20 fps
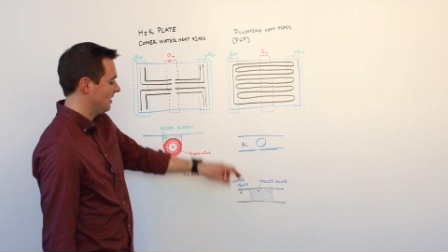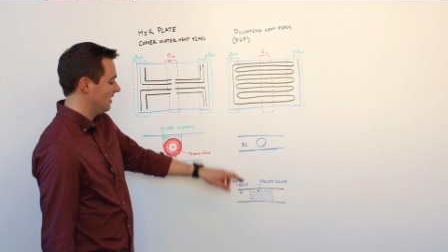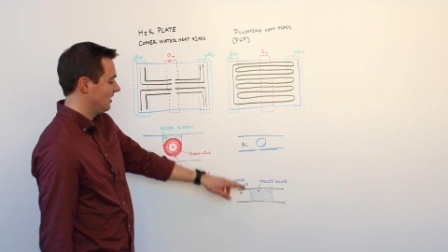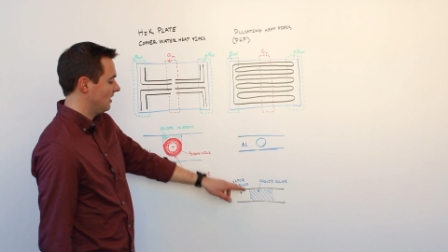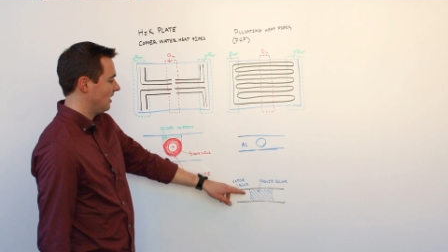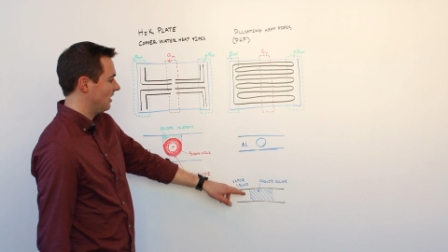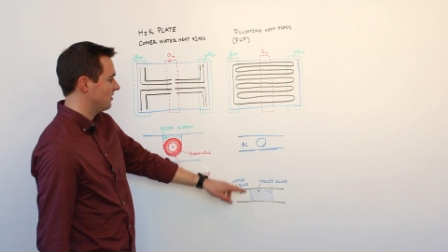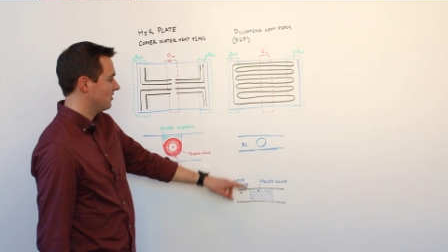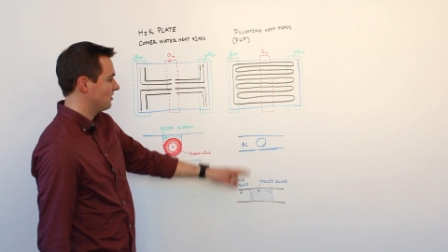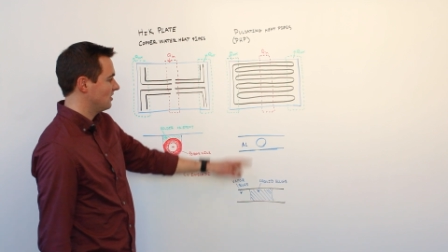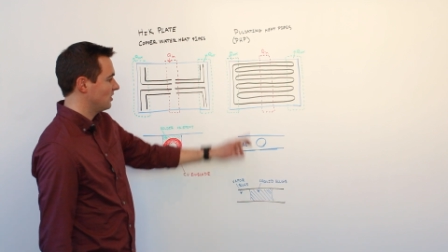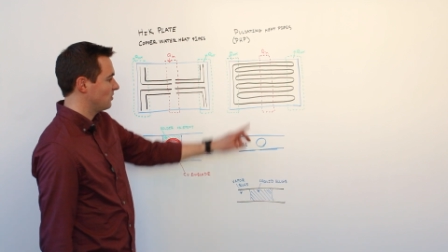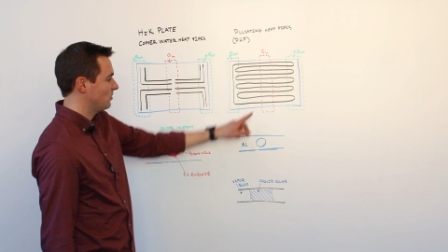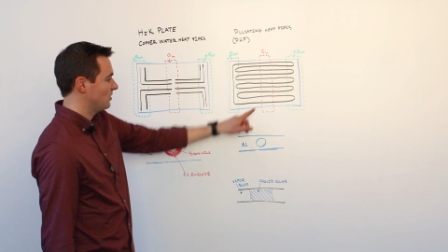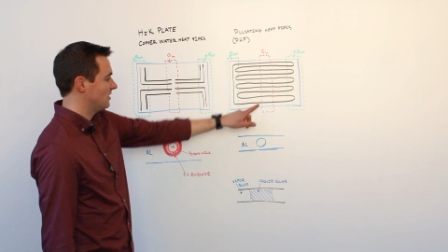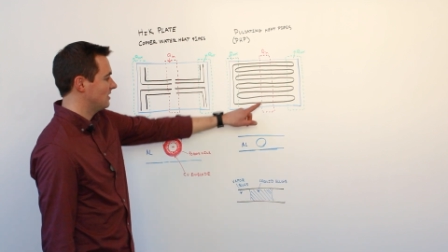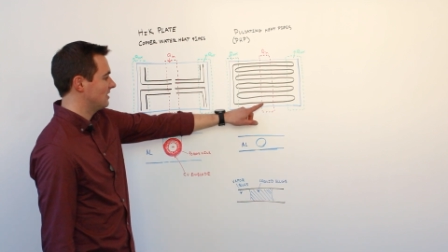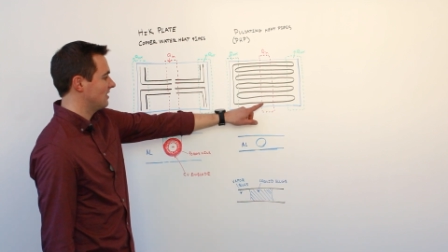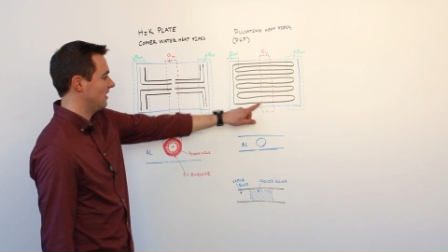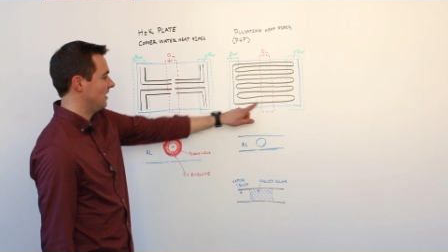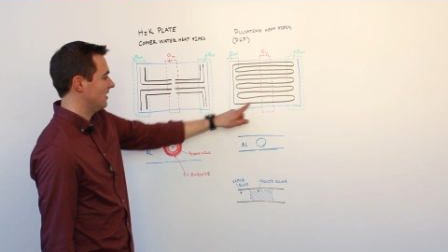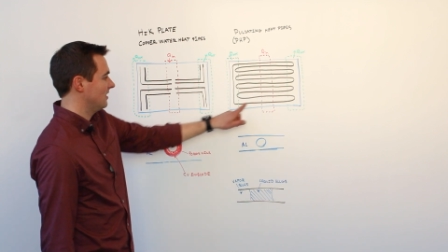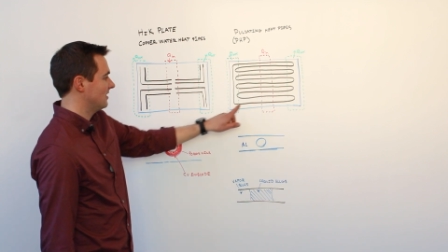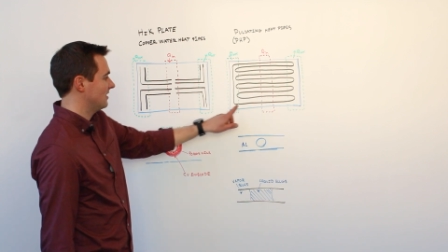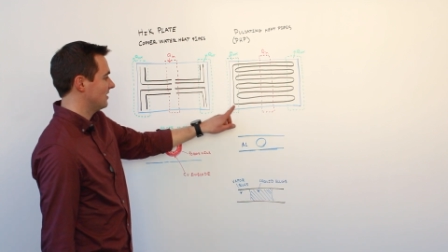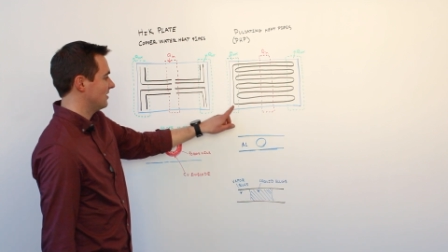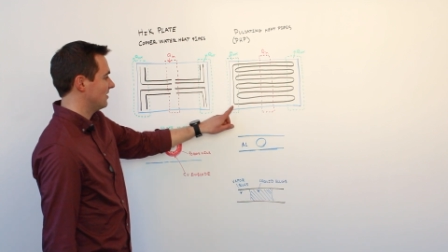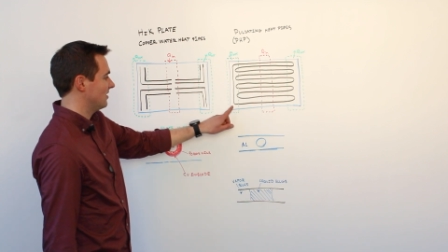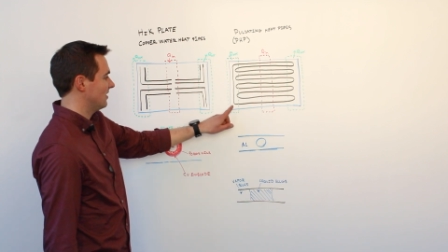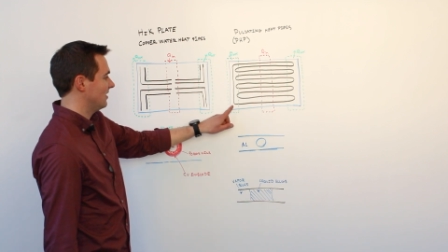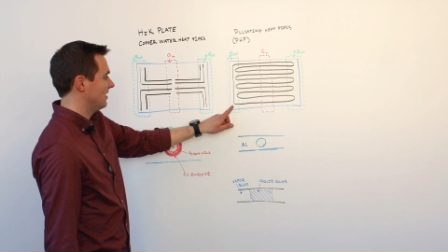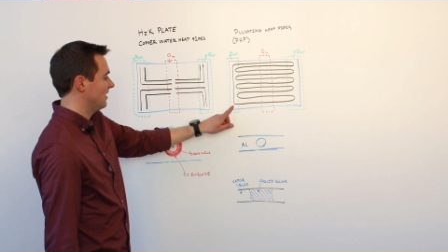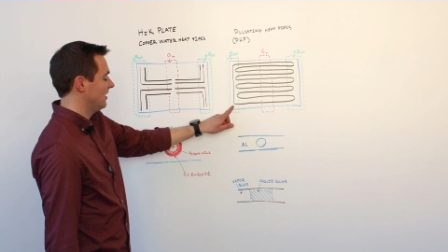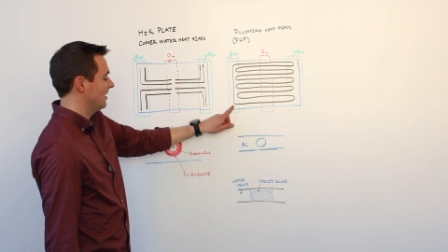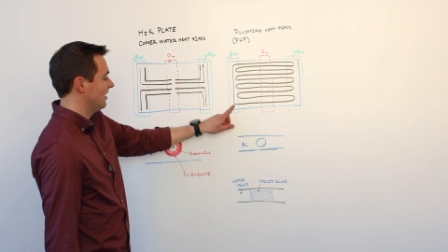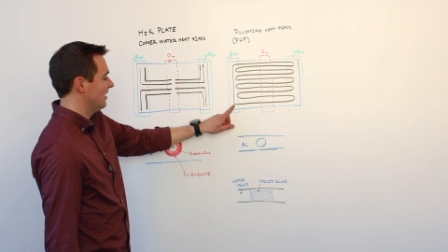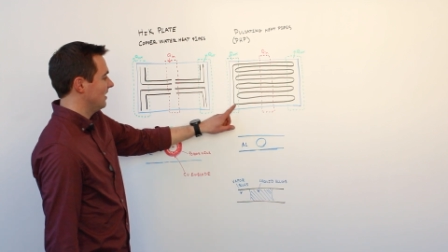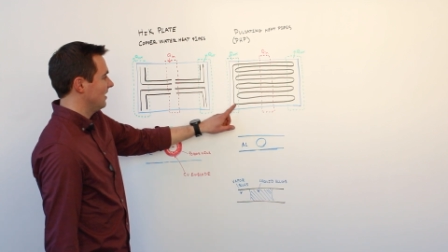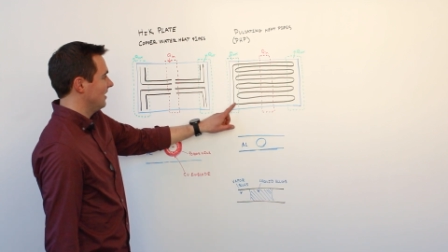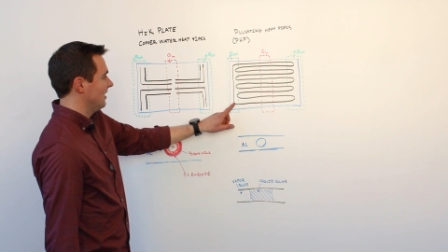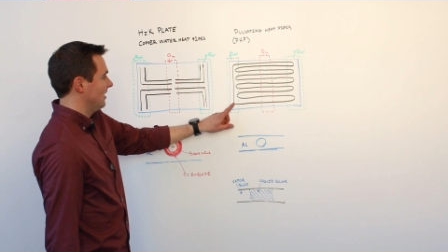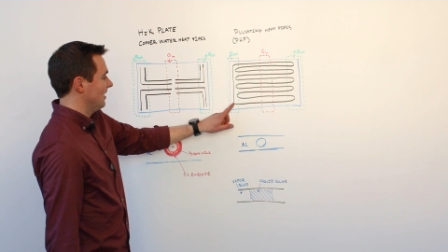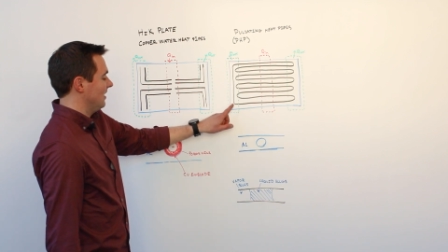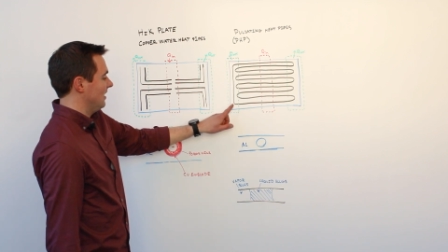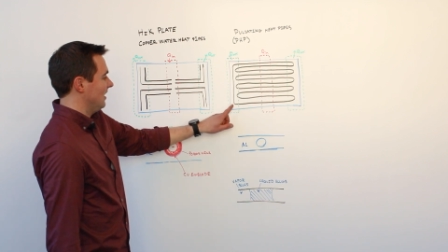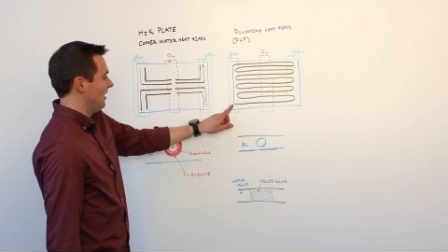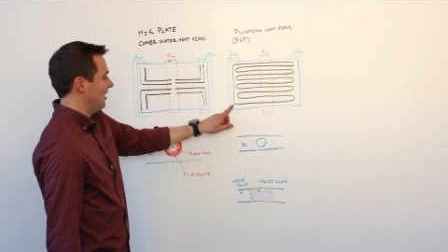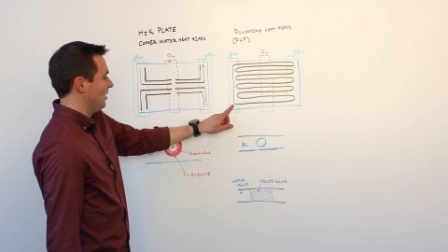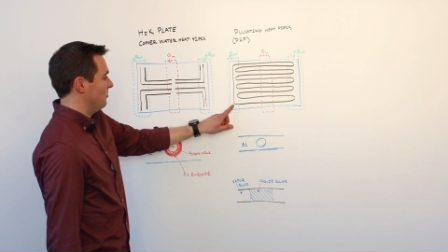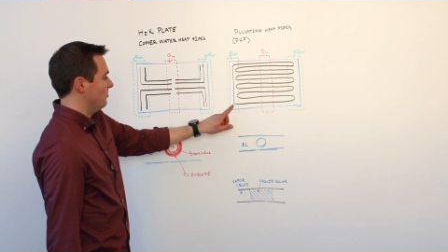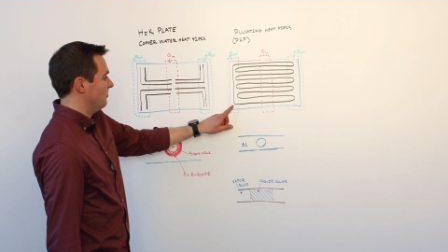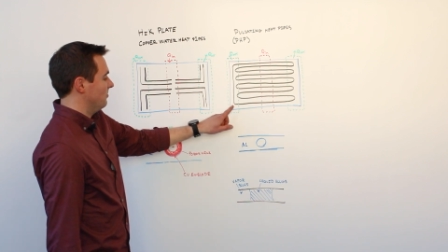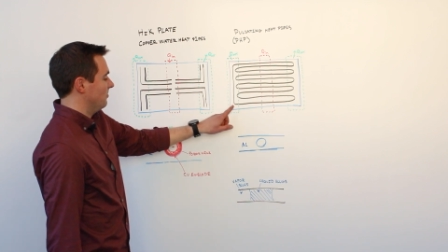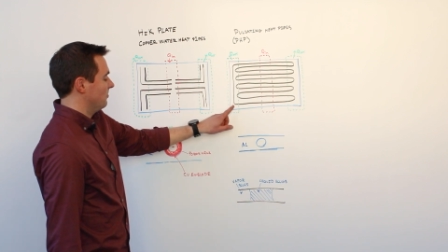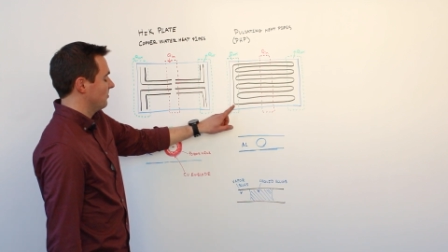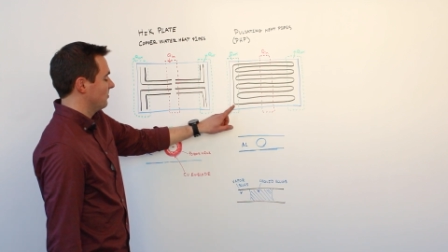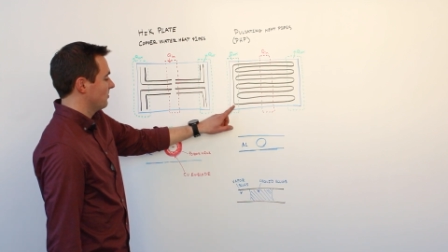other liquid slugs um,